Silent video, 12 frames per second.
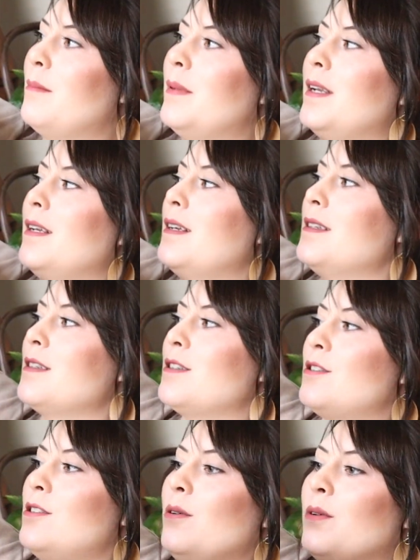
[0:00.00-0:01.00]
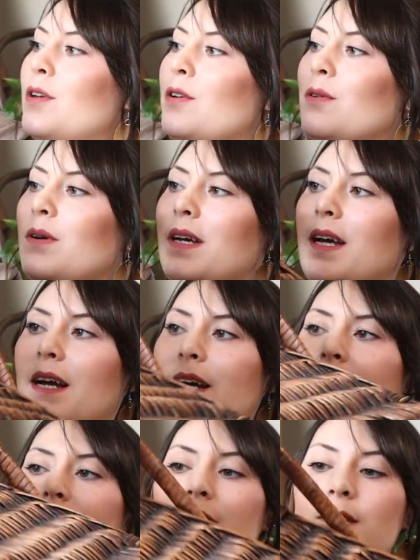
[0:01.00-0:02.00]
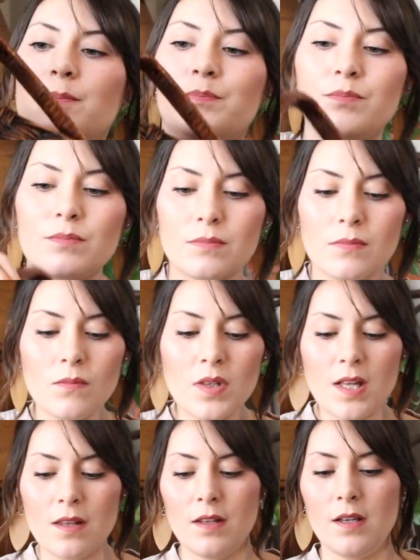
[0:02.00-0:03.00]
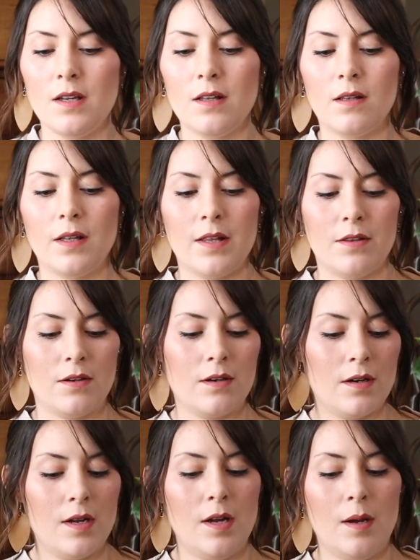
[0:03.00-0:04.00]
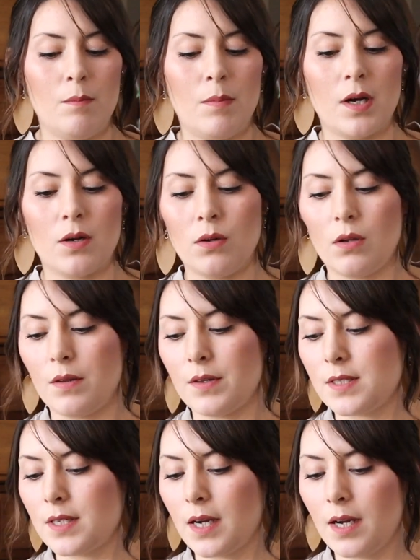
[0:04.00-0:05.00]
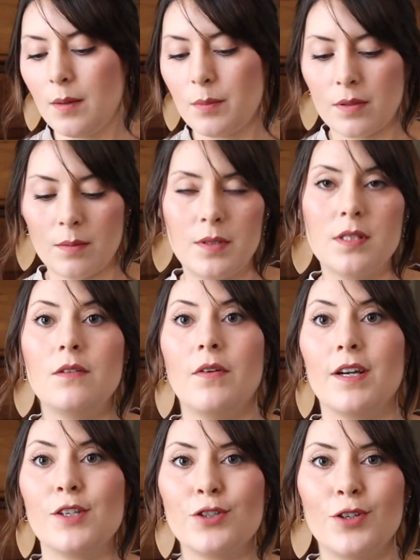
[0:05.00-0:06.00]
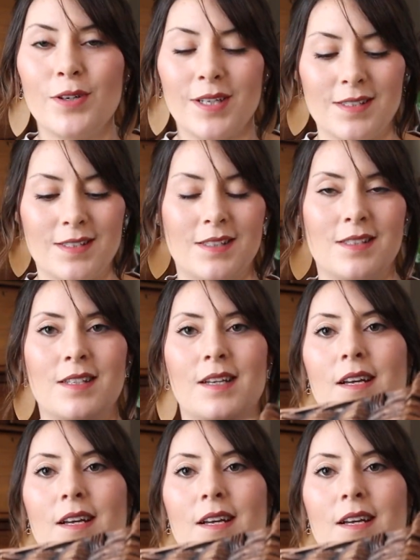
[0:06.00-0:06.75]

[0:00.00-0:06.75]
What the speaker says: It is so cute. It has the leather buckle on the top. Let me see if I can show you guys this.